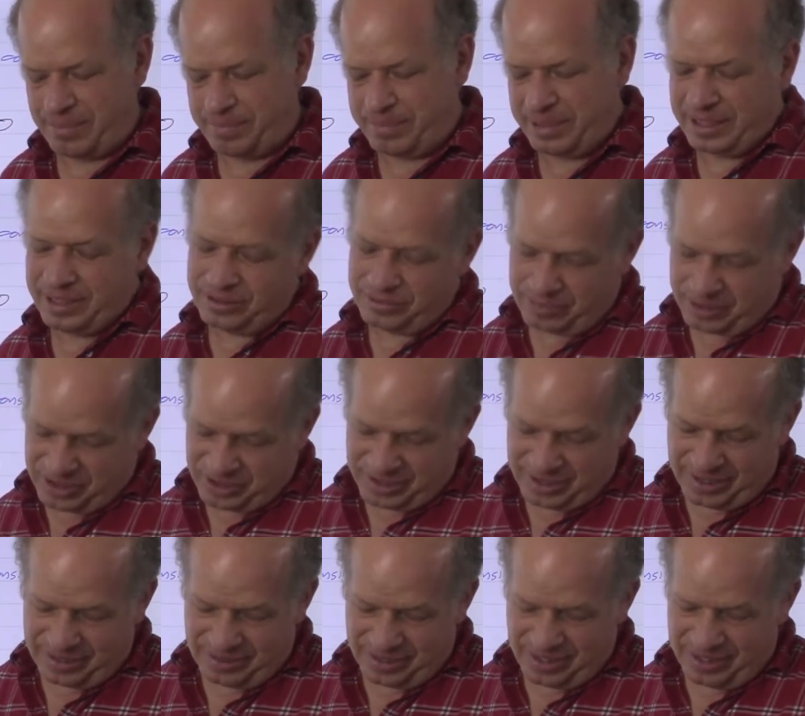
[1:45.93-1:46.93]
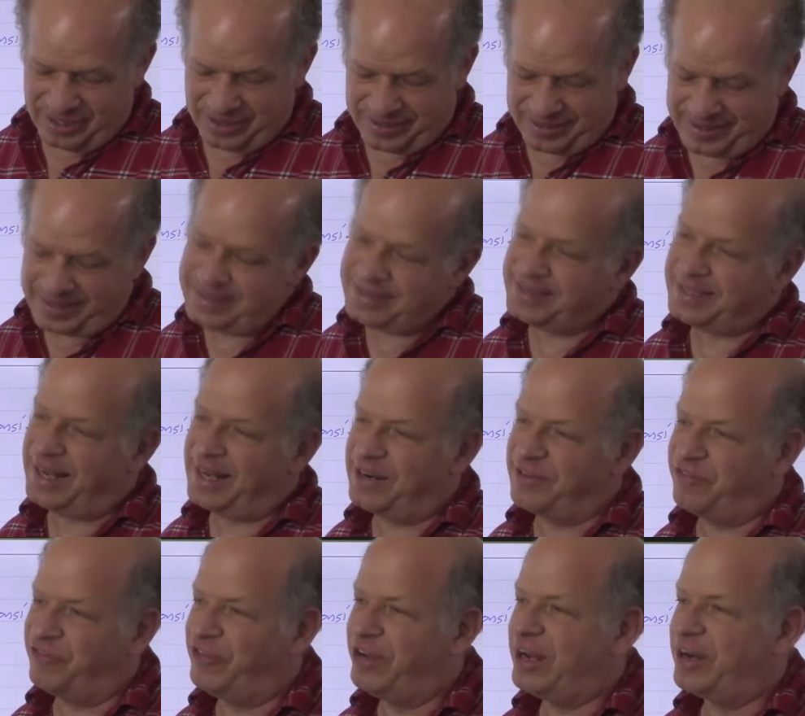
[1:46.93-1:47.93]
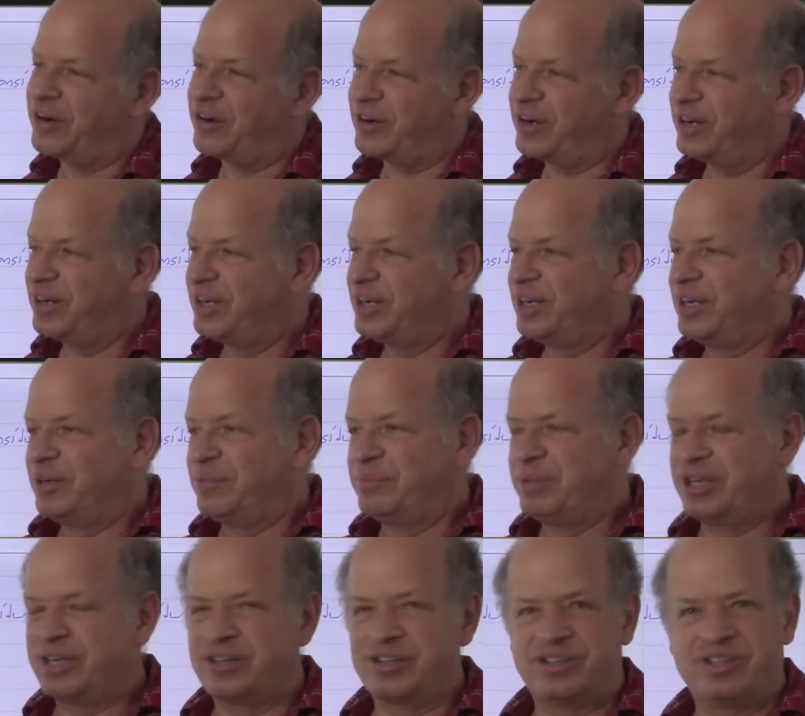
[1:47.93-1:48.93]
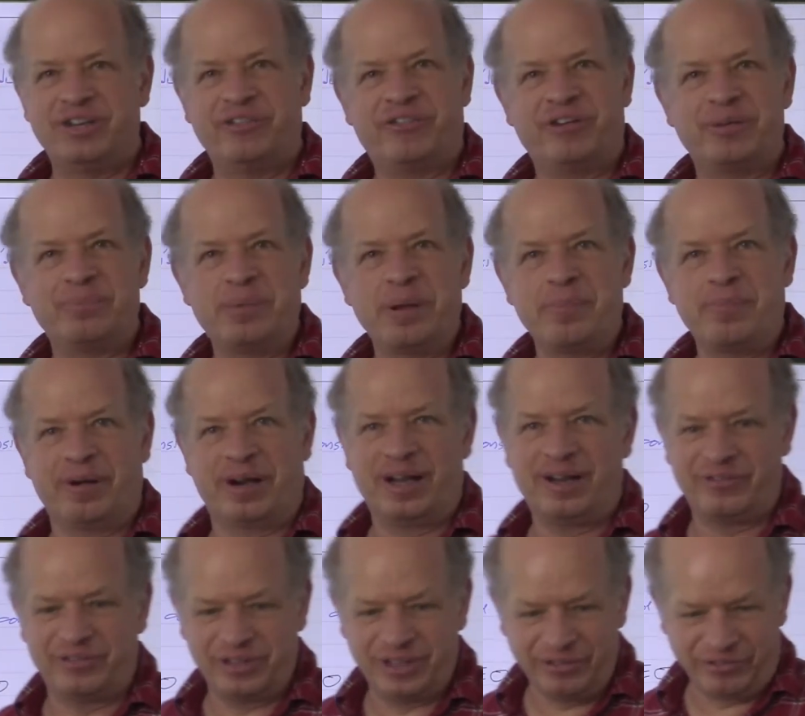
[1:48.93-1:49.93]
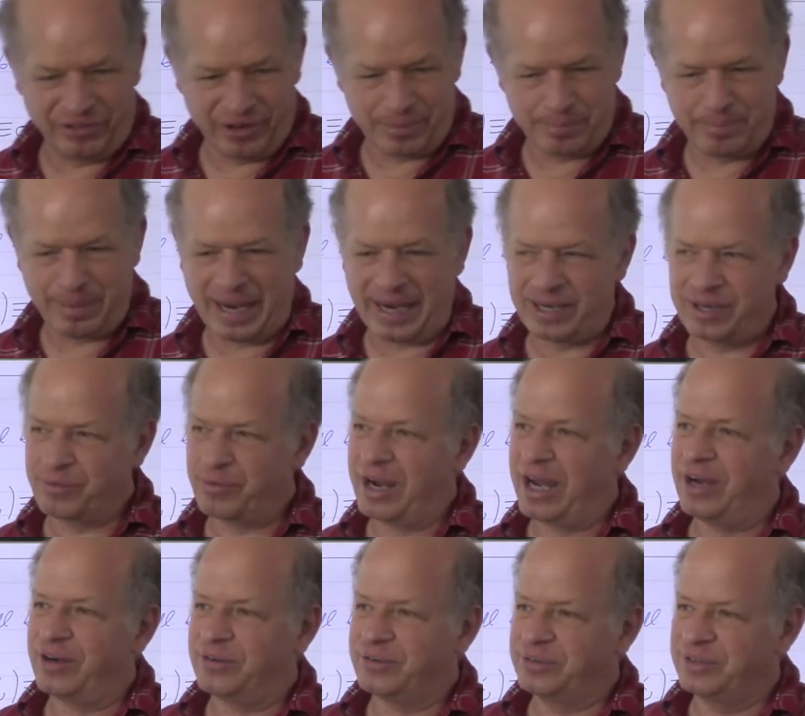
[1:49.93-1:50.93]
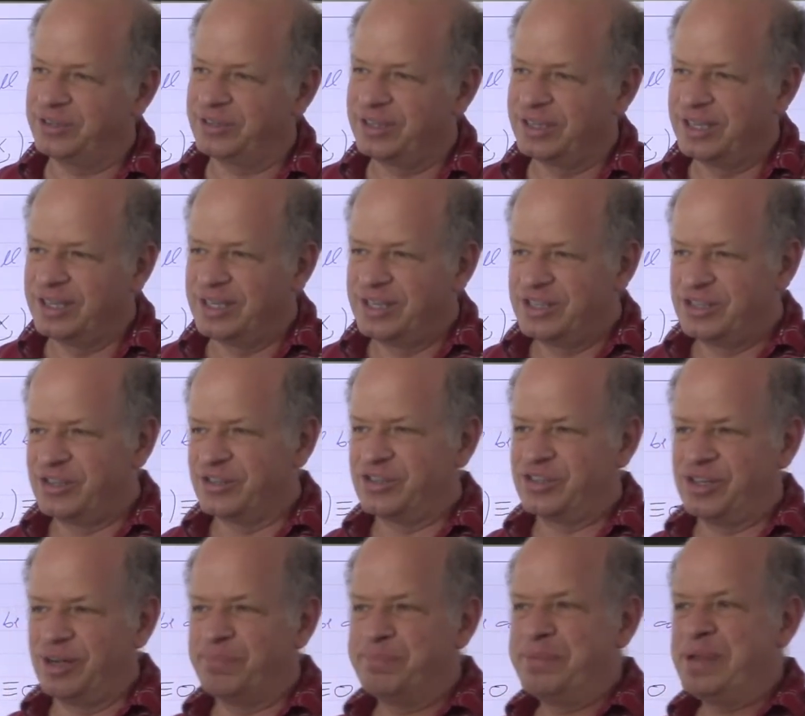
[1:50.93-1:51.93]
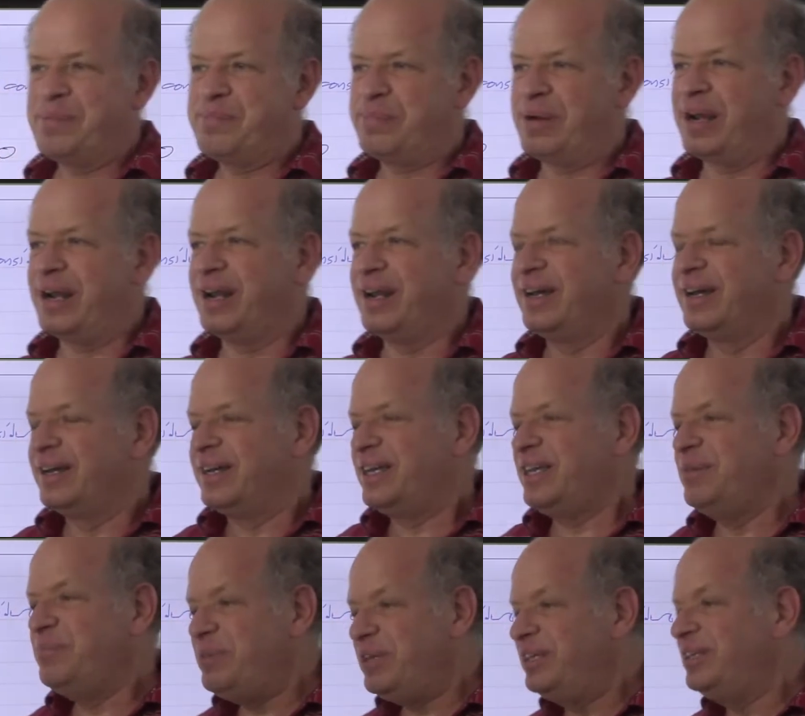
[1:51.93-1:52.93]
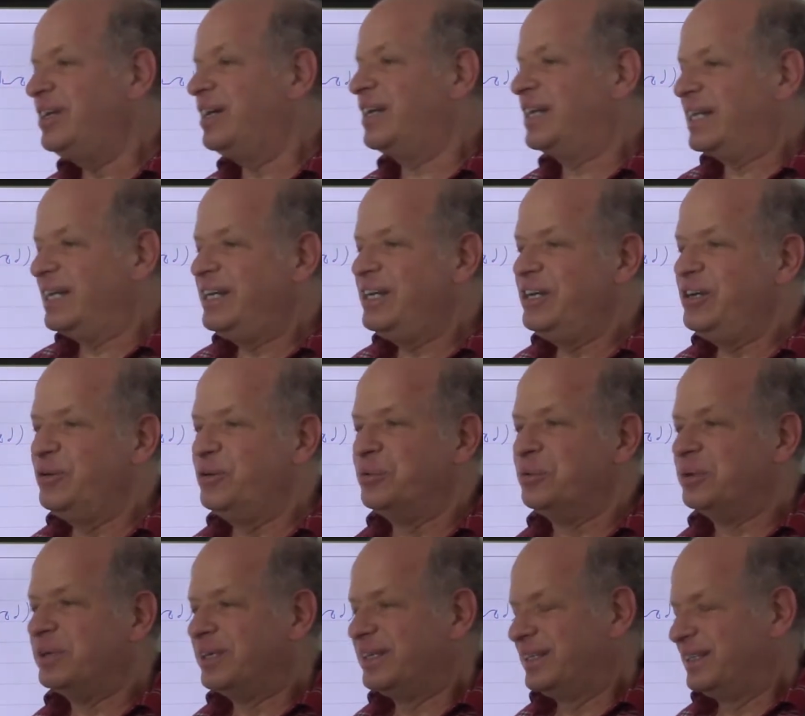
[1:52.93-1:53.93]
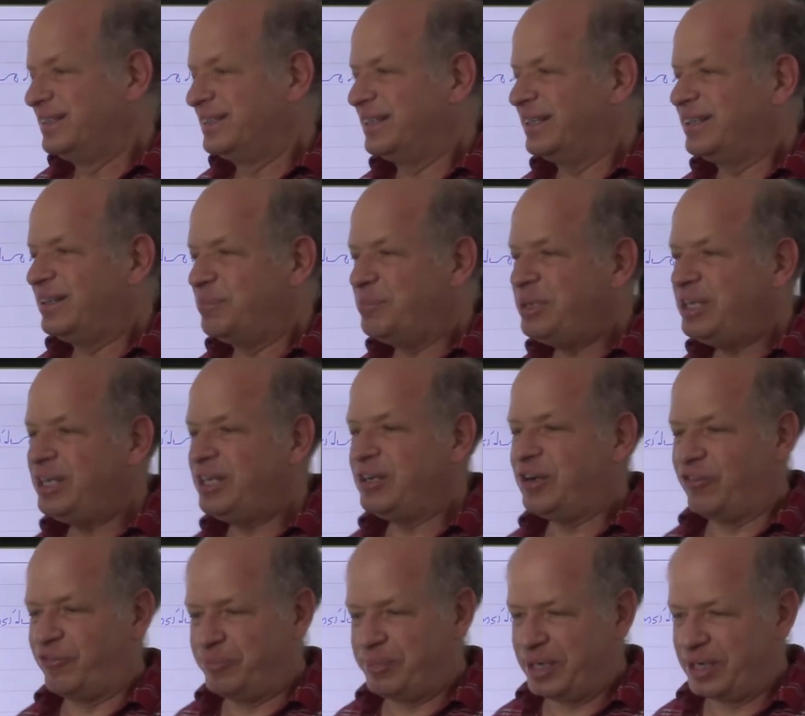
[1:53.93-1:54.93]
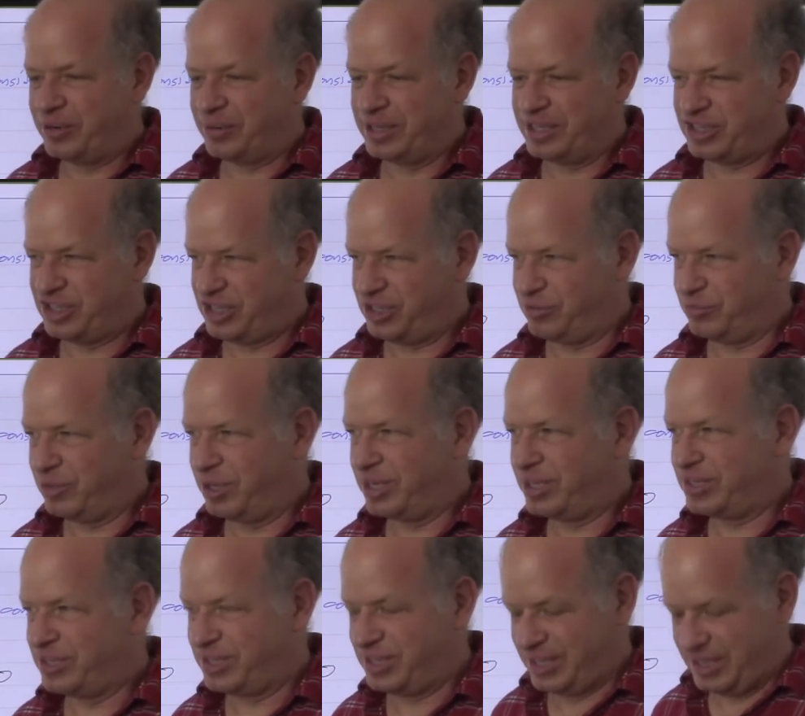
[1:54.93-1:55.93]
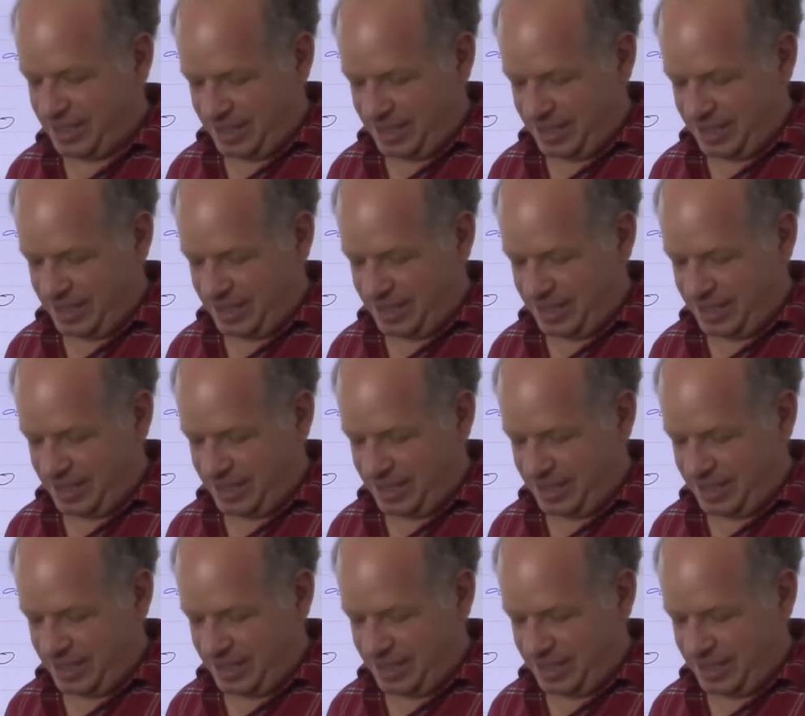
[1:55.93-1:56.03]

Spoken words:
it was in a sense unfair, because different people have different background. So some people immediately knew that the meaning of my question was